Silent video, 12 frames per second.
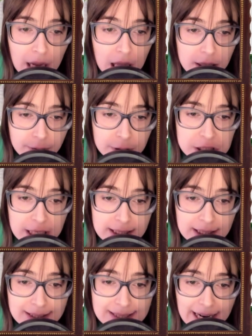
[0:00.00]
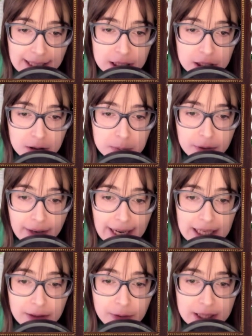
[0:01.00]
The Virginia statute
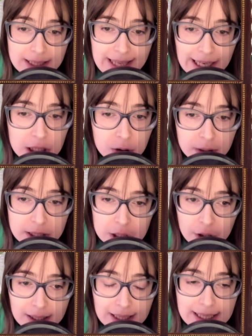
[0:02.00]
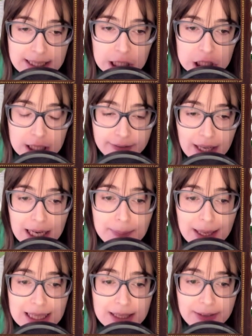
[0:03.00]
providing for the sexual sterilization of
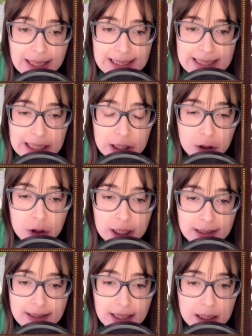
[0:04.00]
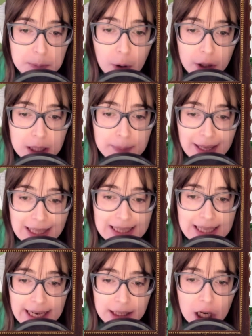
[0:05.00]
inmates of institutions supported by the
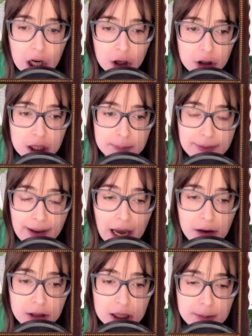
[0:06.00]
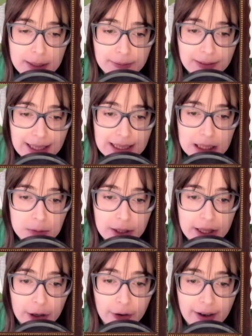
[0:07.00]
state who shall be found to be afflicted
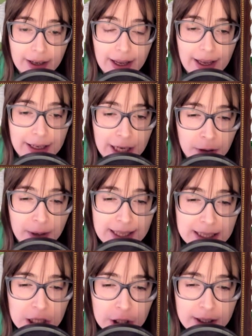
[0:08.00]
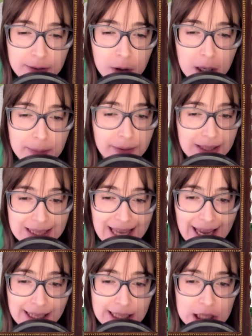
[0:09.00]
with an hereditary form of
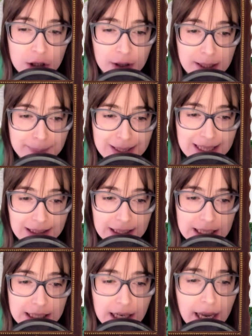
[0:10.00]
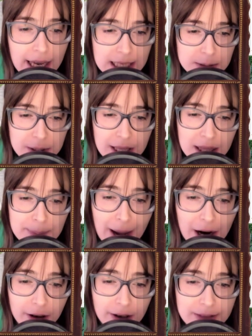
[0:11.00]
insanity or imbecility is within the
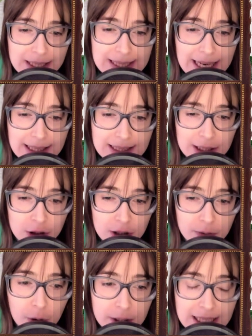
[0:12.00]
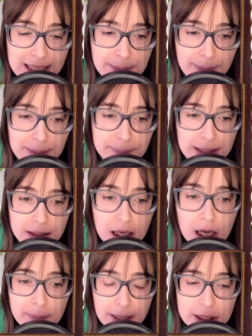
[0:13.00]
power of the states under the 14th Amendment,
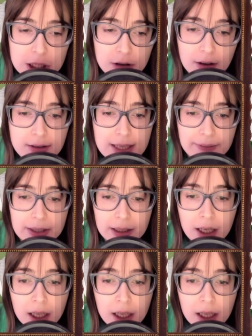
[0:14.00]
page 207.